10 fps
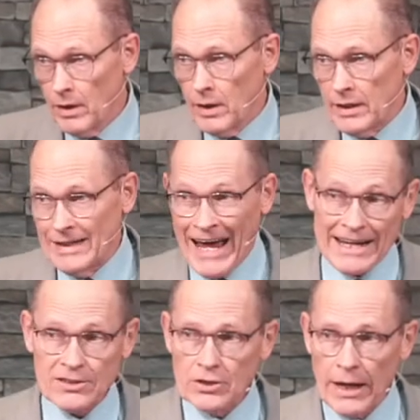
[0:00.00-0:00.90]
In Acts
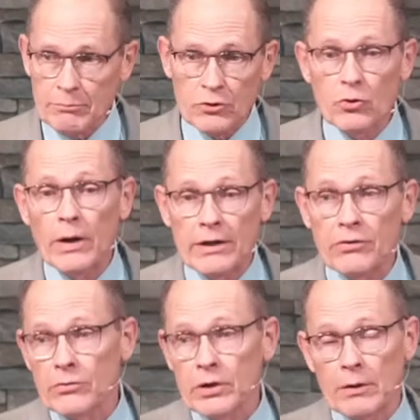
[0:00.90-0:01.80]
chapter
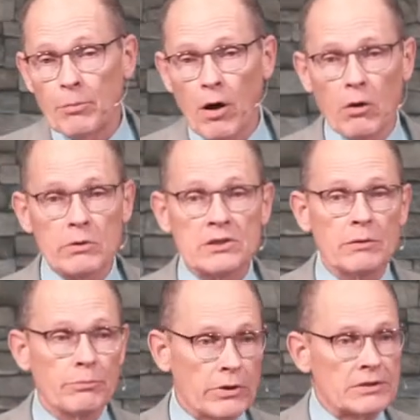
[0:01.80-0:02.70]
23, Paul was in
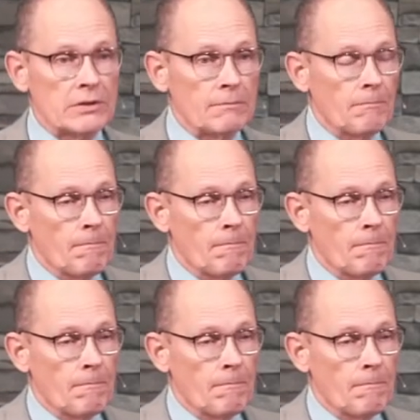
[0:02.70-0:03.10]
prison.